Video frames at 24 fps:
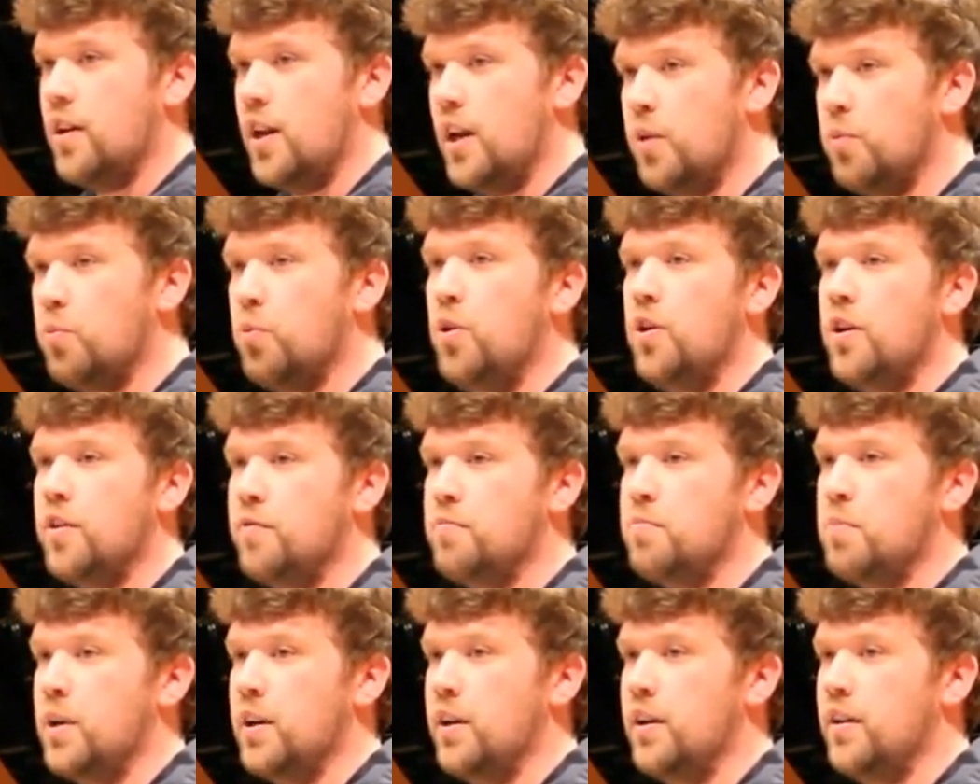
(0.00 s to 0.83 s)
It would
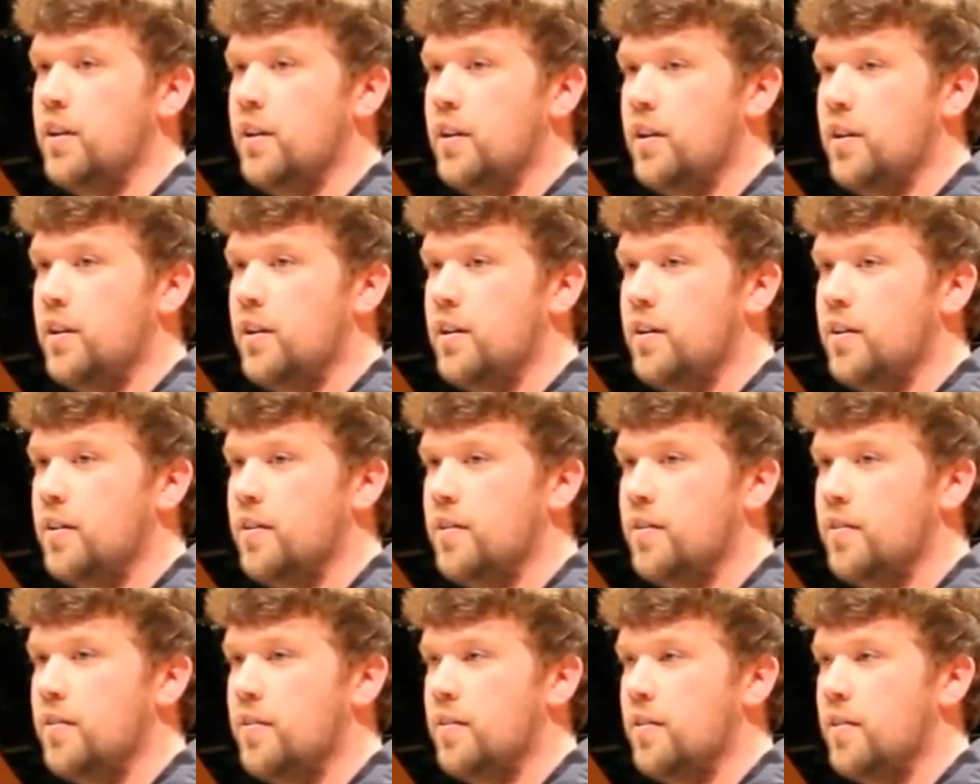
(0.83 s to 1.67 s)
have been.
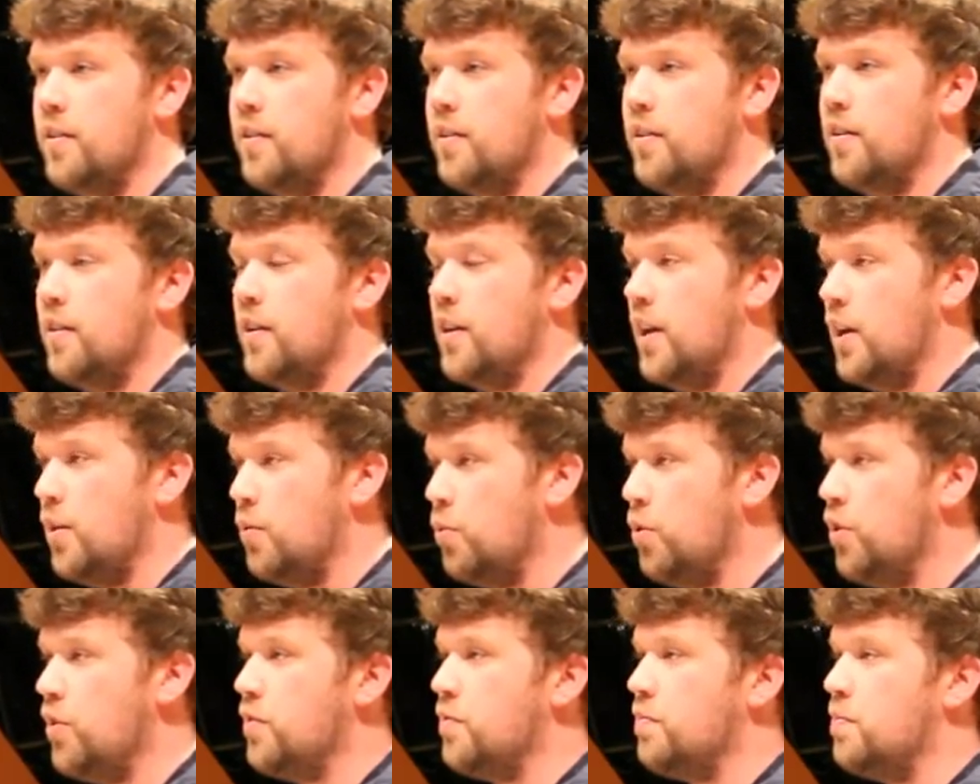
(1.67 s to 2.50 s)
It
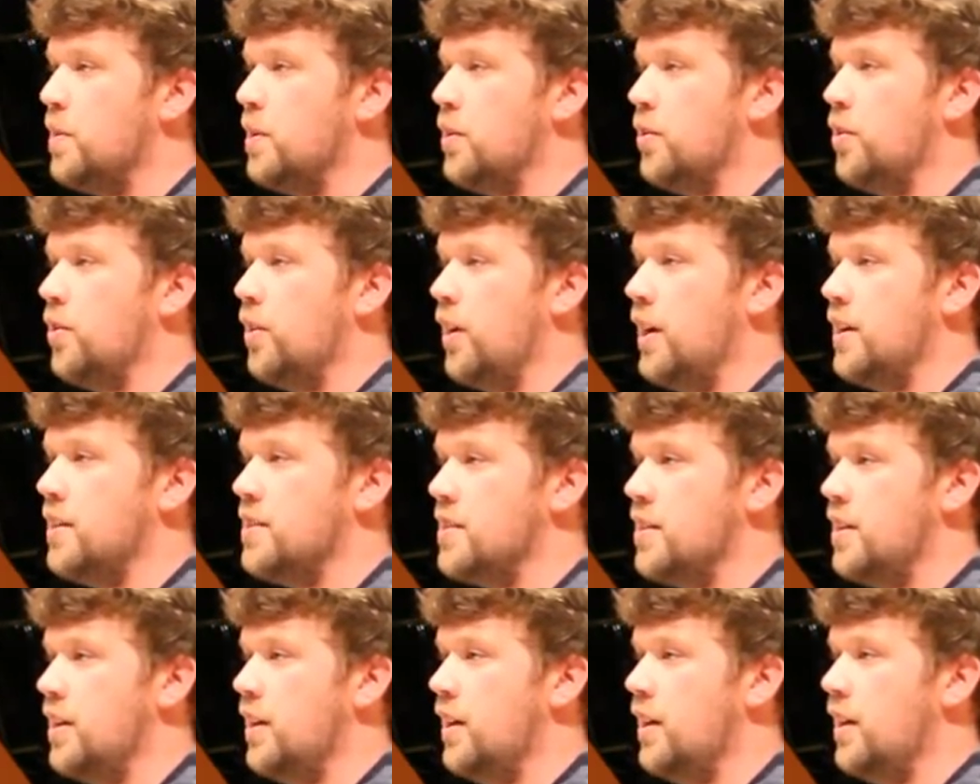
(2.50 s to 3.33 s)
would have been
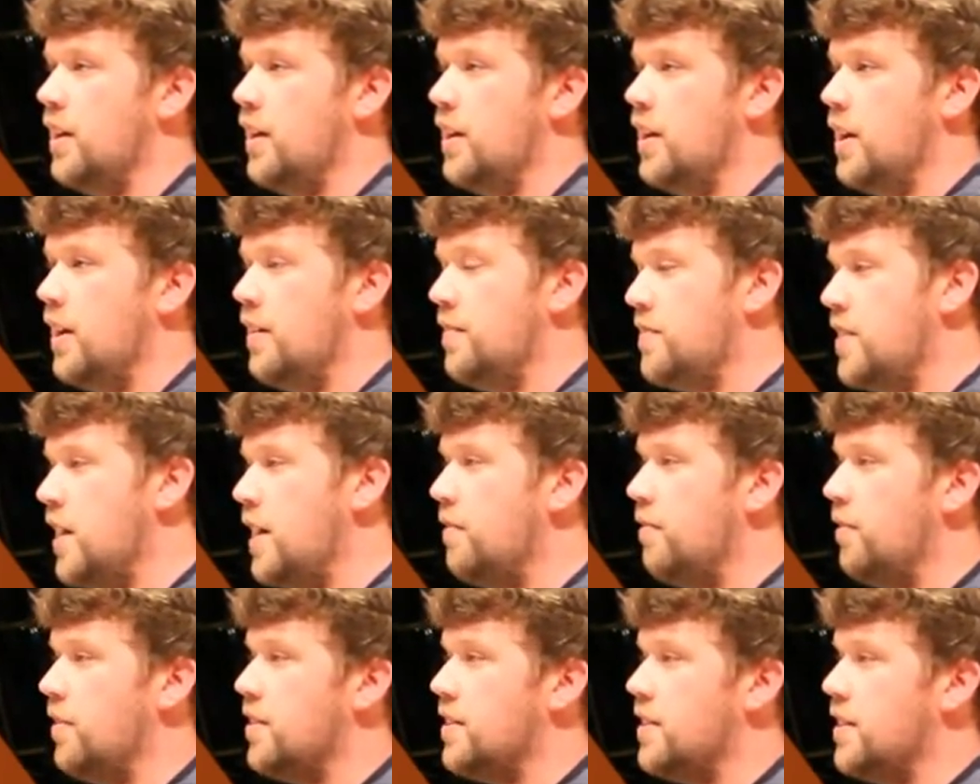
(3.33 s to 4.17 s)
crazy if
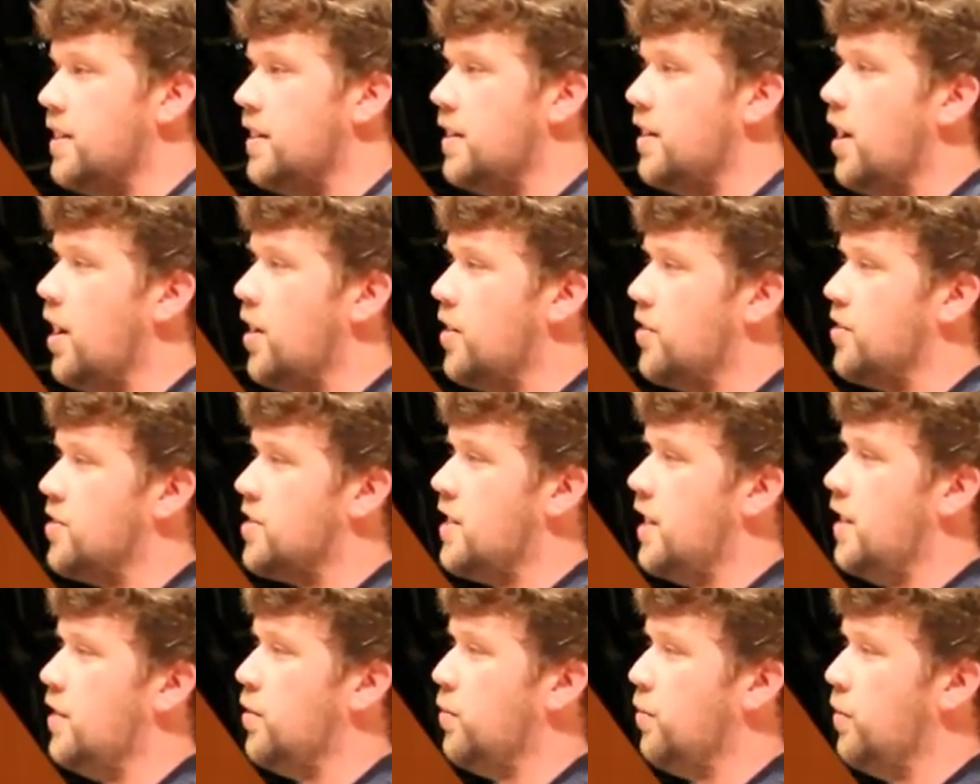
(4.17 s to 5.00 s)
David didn't
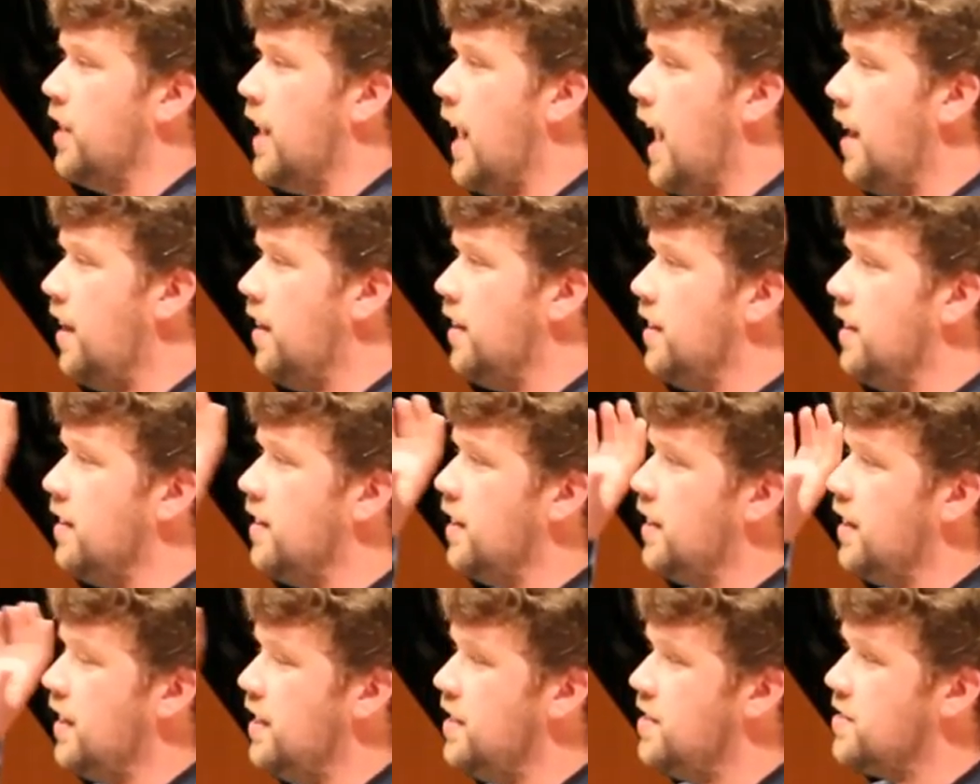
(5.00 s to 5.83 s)
understand the reality
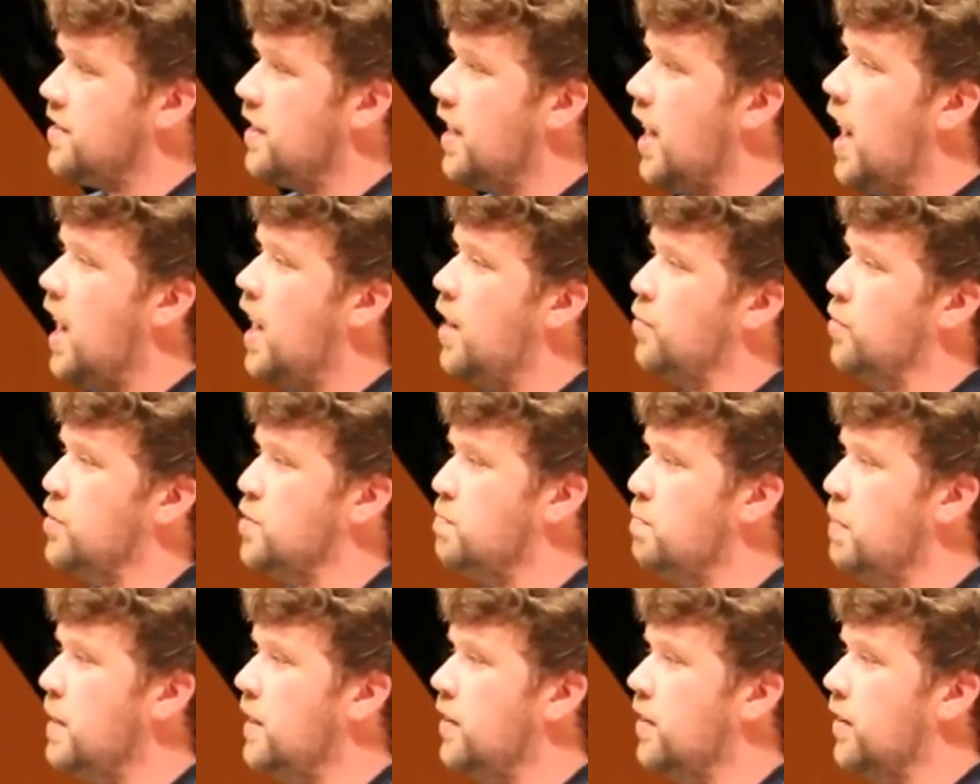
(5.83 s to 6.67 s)
that his God
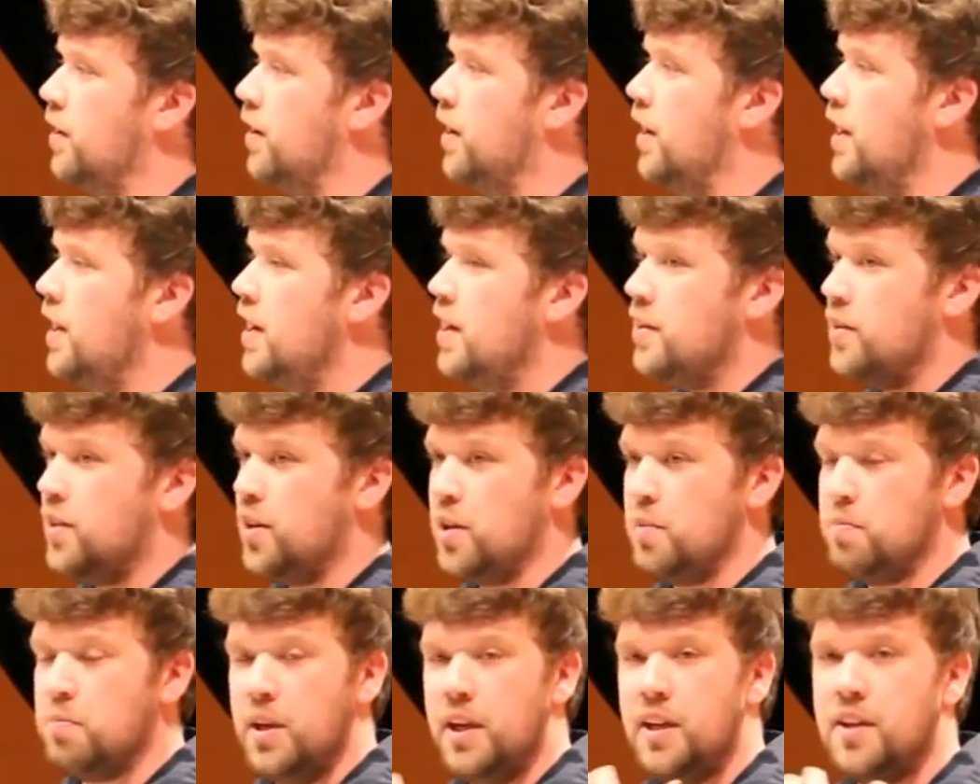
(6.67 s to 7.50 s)
was bigger
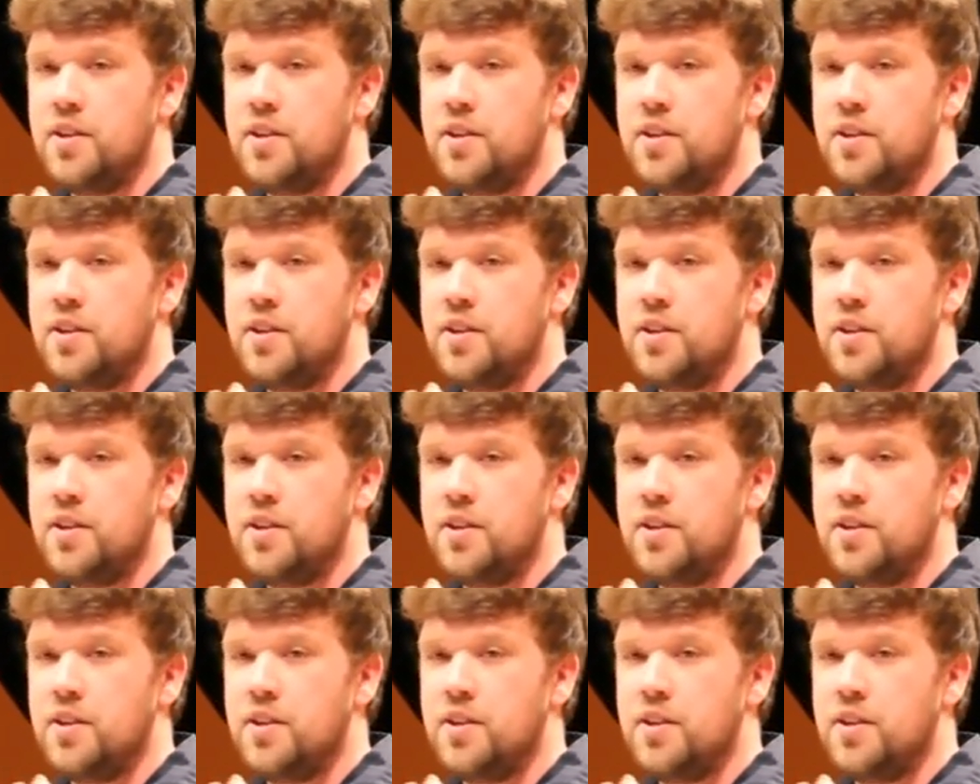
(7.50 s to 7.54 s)
than the